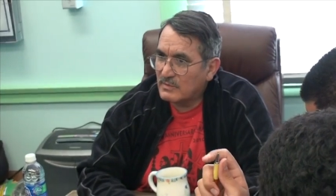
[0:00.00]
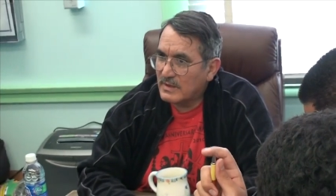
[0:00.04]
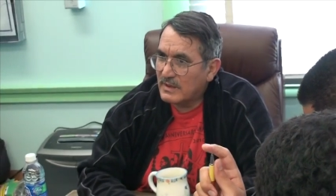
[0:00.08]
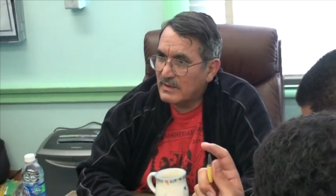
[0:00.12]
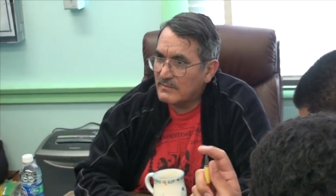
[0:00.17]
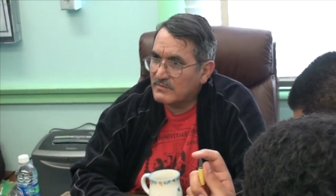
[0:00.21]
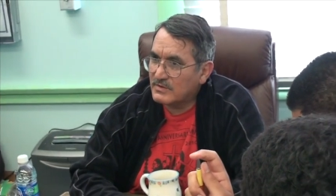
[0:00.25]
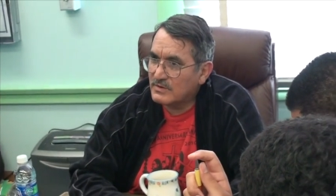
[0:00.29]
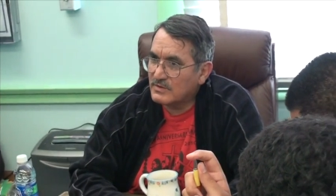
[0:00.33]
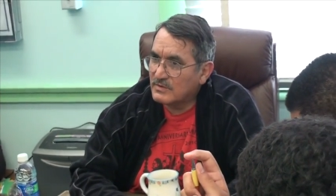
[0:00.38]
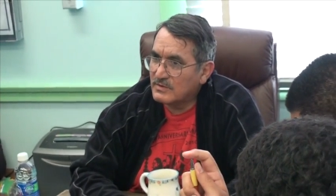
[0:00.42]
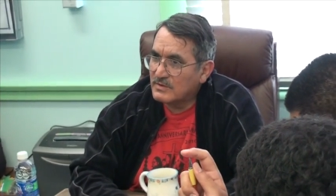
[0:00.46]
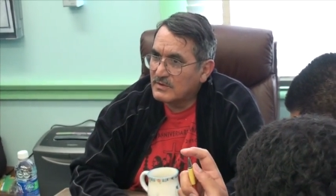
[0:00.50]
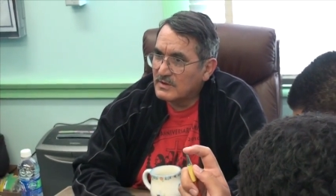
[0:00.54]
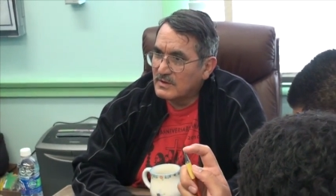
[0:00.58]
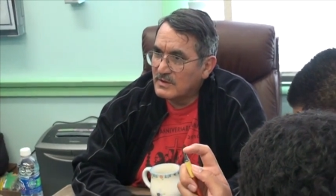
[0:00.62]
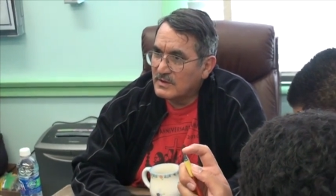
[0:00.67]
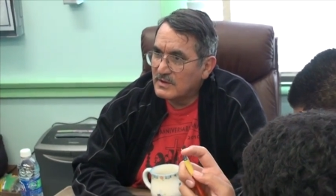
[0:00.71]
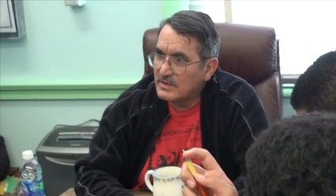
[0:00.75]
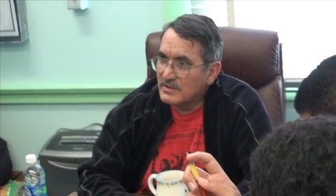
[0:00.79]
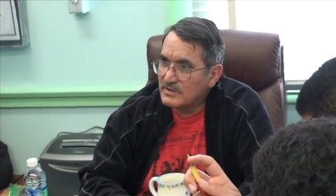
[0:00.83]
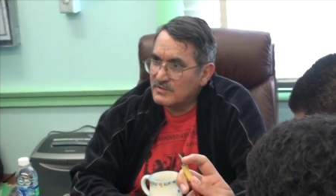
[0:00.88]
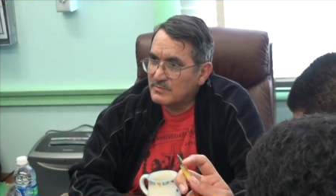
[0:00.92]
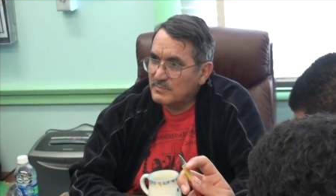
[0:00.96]
We
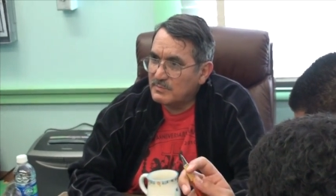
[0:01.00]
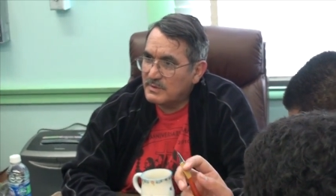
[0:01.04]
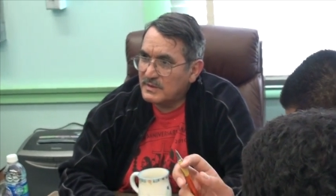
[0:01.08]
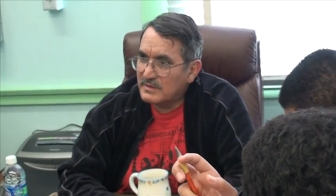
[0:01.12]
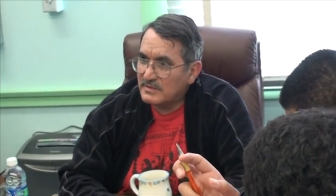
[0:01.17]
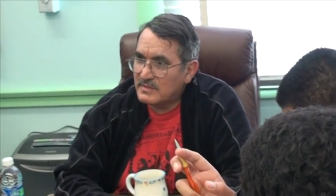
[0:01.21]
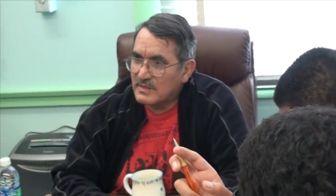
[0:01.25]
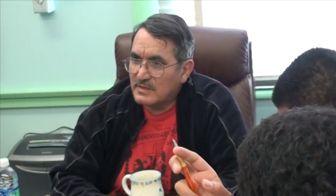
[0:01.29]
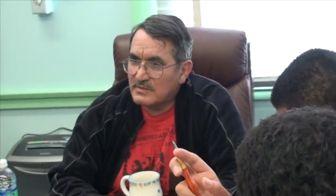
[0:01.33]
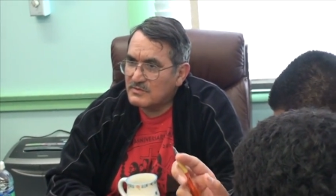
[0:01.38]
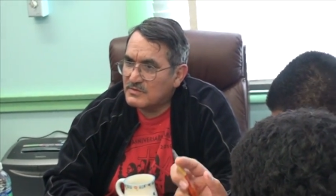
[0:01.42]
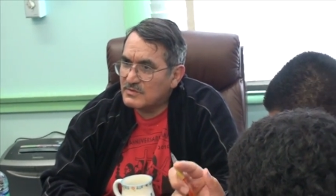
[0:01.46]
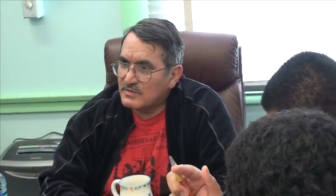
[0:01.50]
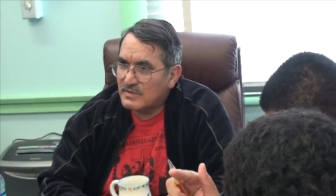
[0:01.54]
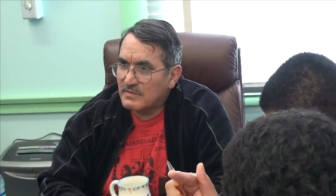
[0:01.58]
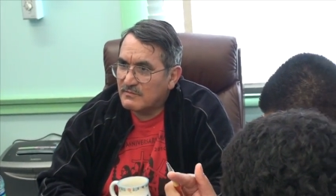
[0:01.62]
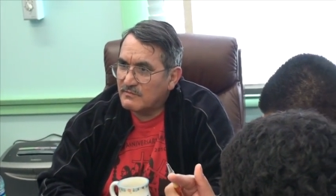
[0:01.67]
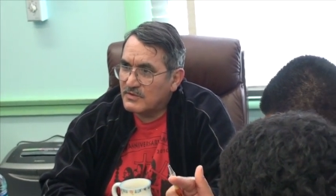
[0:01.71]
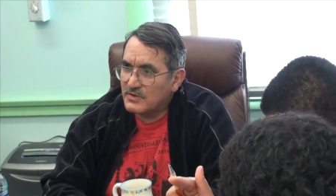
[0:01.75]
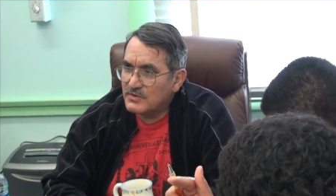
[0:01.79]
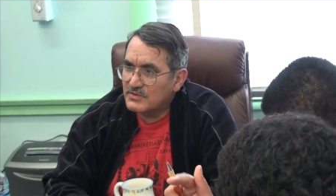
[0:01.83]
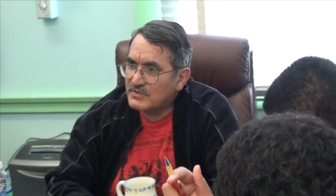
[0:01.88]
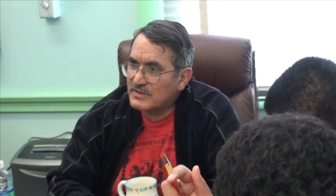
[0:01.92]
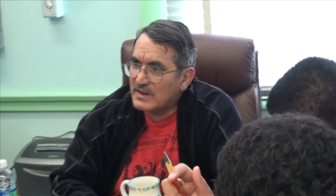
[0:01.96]
have to speak. This is the
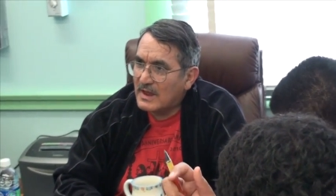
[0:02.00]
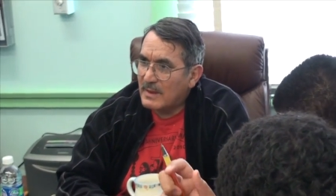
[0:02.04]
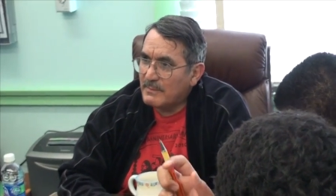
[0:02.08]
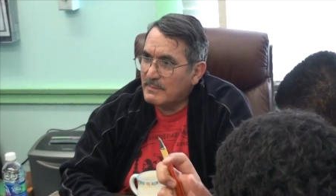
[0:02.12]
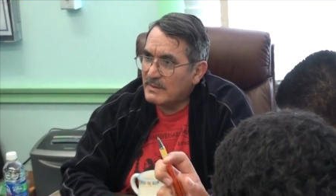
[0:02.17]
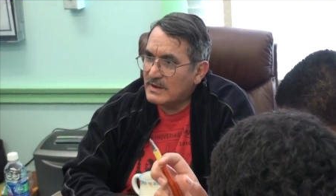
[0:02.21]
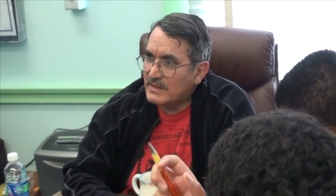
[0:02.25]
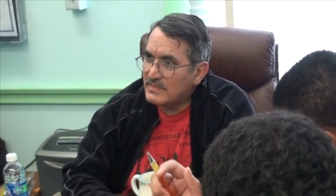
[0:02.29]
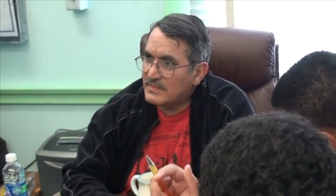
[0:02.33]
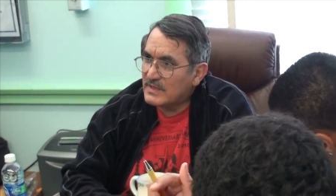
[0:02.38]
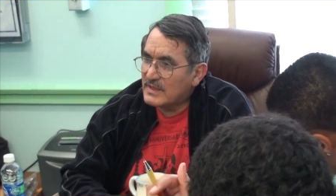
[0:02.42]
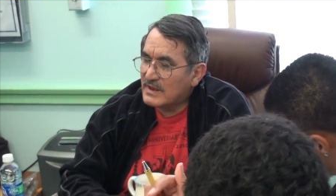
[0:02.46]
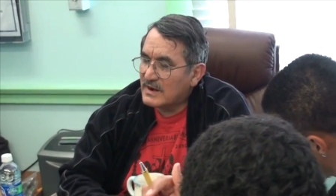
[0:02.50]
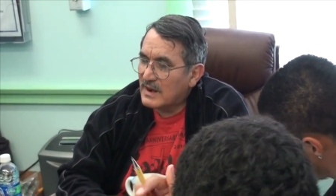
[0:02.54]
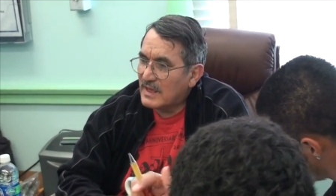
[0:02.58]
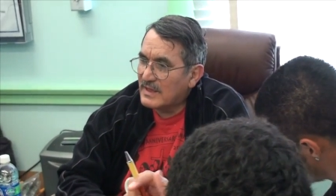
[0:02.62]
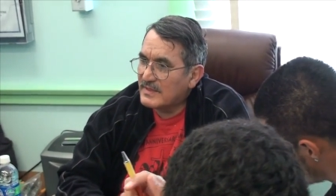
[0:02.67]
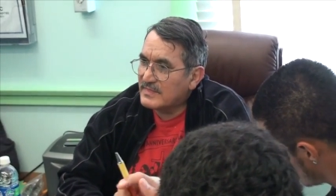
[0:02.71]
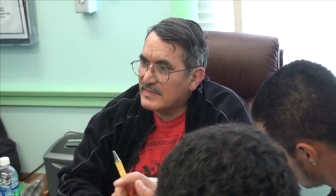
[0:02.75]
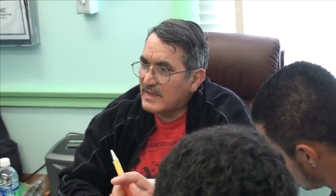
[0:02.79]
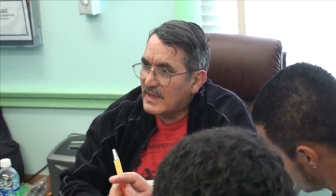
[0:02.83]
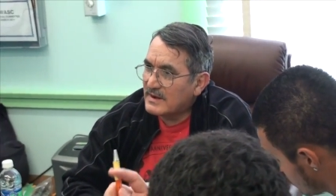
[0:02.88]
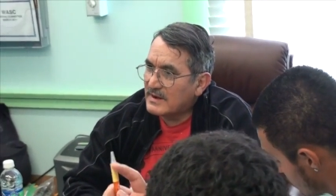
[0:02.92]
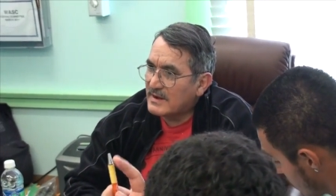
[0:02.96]
first time anything
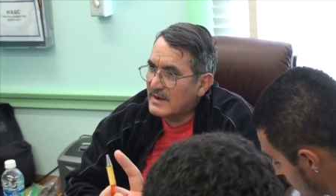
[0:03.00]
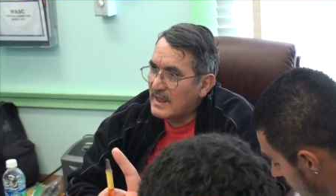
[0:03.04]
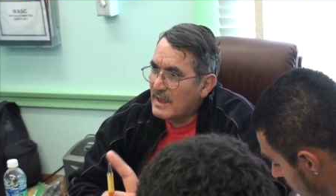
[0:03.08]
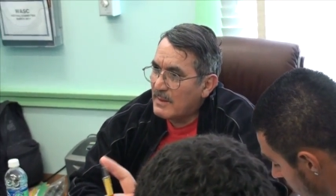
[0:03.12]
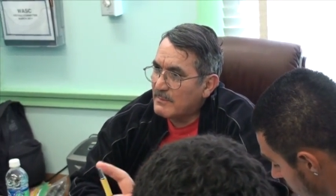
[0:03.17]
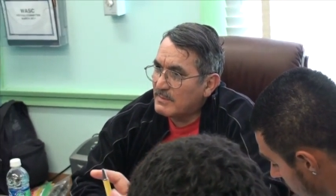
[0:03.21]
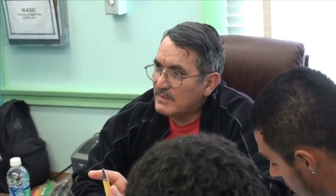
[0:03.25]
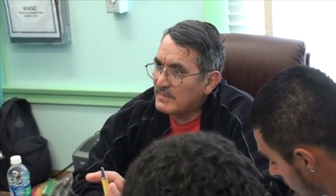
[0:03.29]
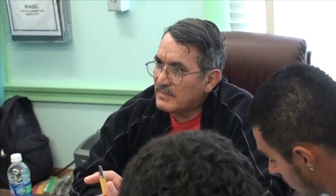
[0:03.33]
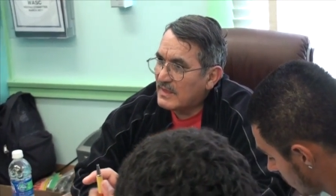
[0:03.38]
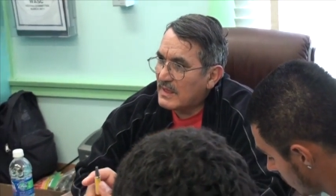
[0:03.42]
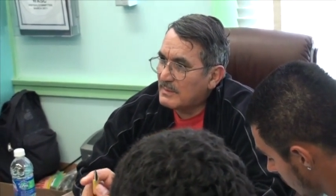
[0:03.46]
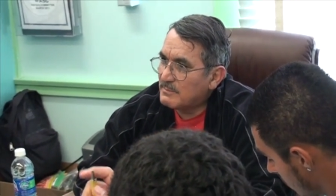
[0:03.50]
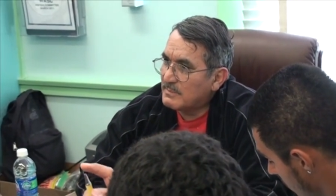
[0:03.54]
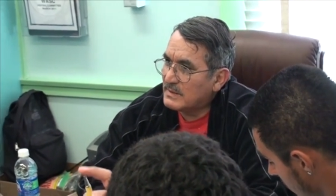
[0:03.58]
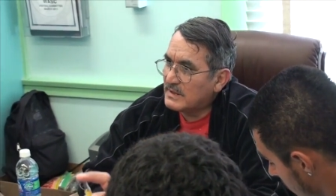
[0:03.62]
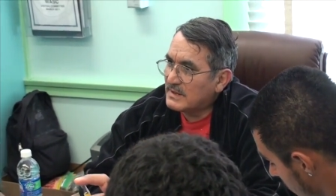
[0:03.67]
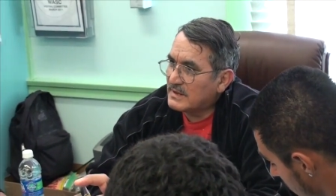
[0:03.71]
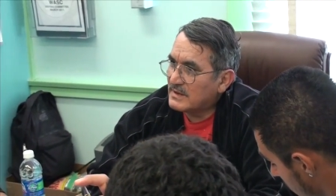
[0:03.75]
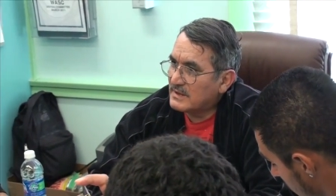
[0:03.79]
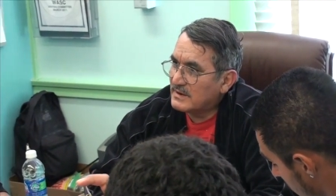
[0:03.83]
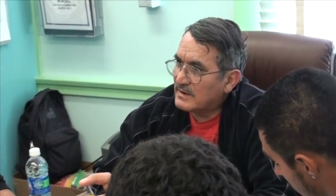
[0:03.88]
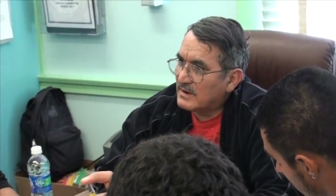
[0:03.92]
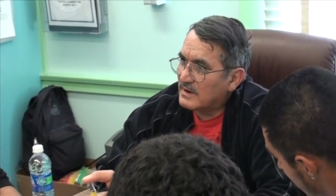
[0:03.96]
like that had happened.
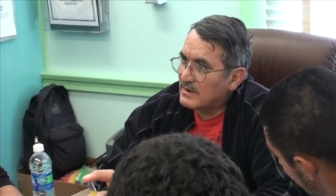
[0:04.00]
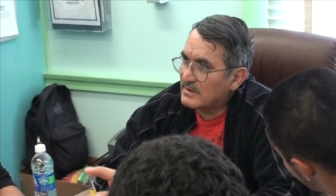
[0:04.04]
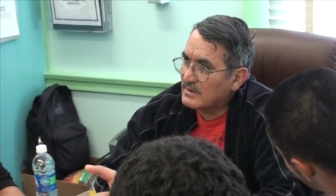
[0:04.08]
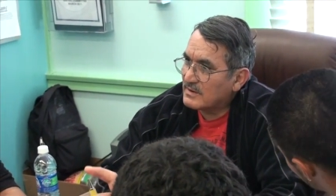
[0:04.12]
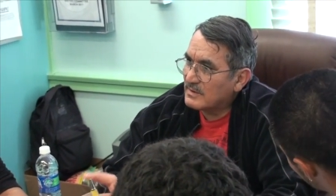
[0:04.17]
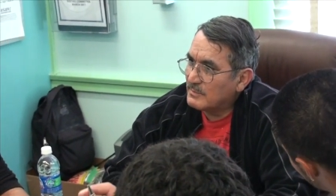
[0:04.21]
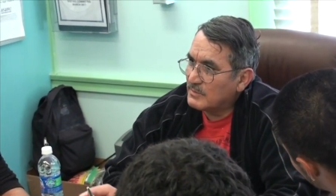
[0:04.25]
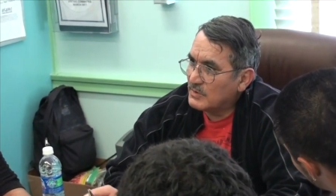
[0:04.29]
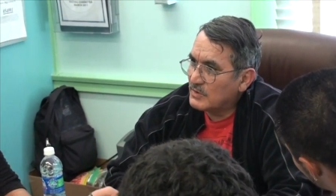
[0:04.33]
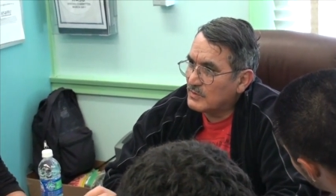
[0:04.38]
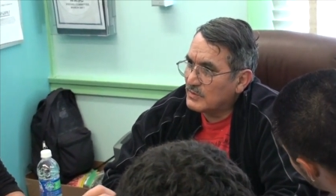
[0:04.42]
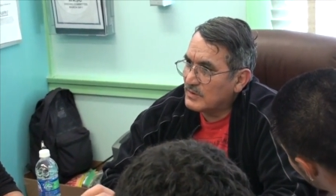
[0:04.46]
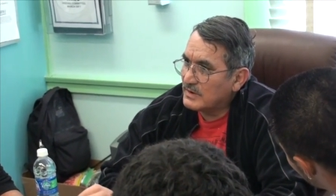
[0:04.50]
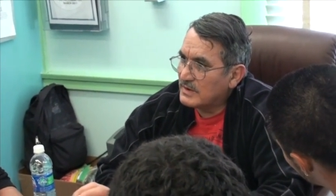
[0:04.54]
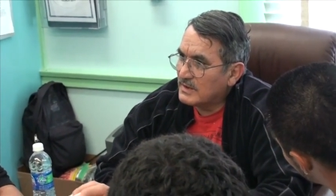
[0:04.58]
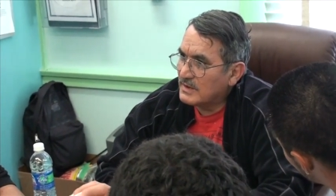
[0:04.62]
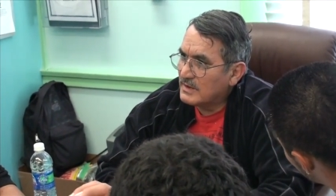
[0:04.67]
Mm-hmm.